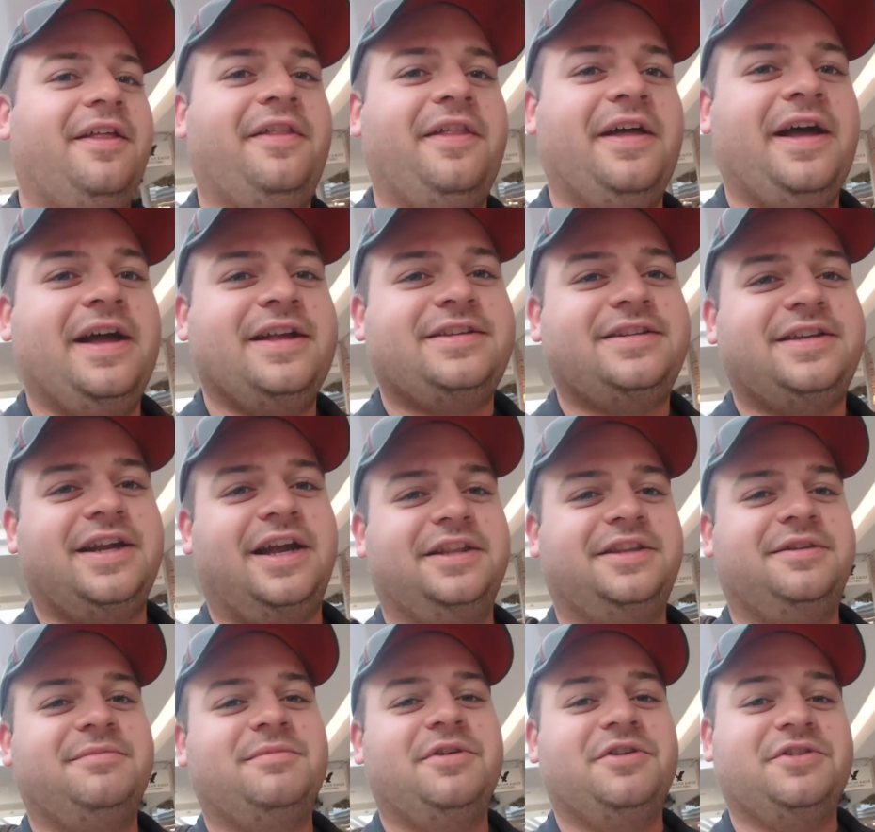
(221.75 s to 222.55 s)
That's
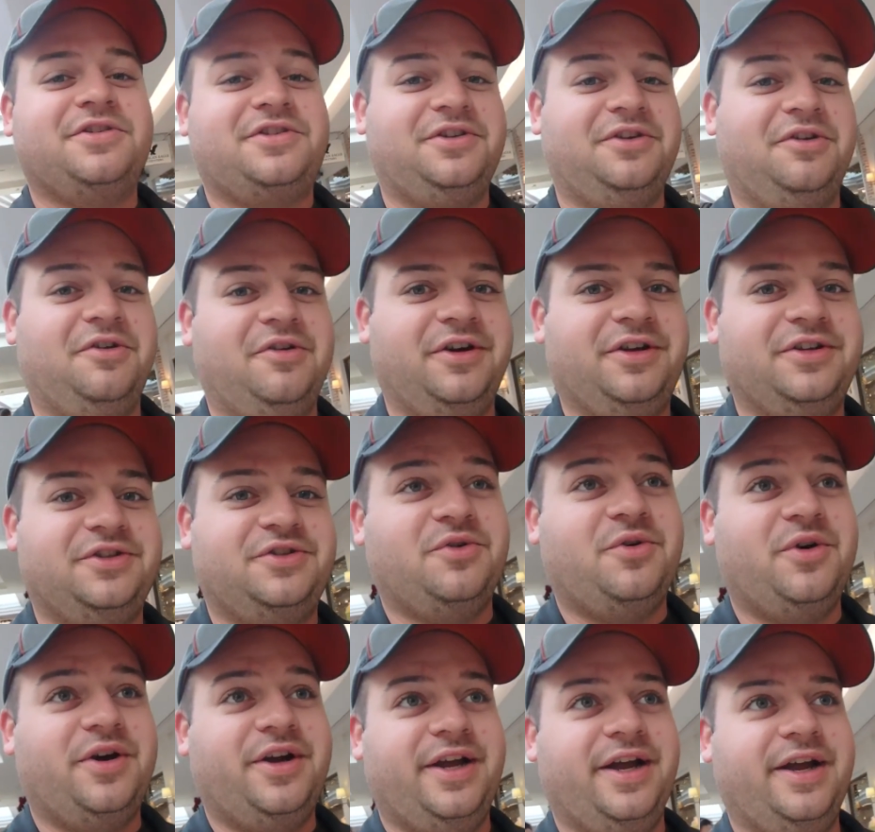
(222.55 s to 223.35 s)
not the most annoying
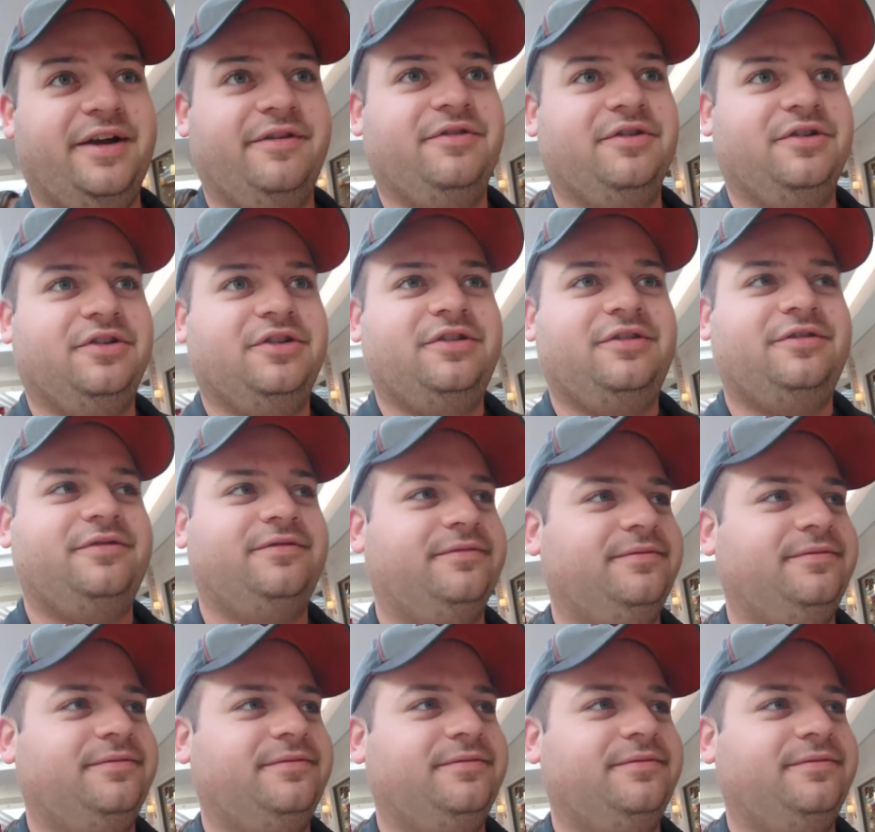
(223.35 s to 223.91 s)
toy ever.